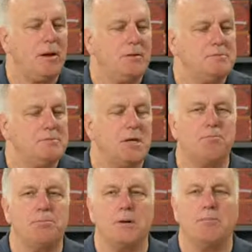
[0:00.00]
they
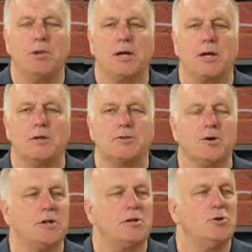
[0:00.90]
pluck it. It's
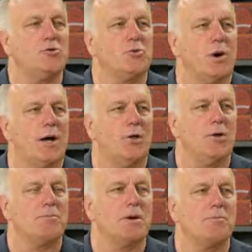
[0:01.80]
already close to wild up
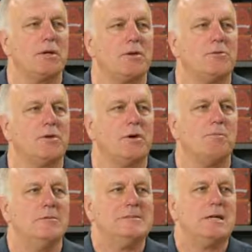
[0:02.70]
there because
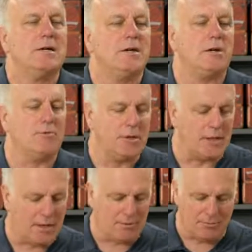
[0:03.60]
they don't really
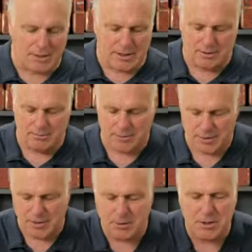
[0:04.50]
have a lot of.
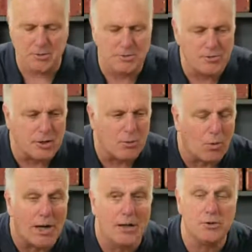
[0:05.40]
But this is a
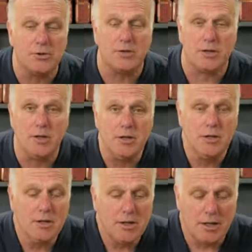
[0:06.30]
wild tea,
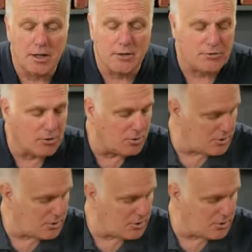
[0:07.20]
and so it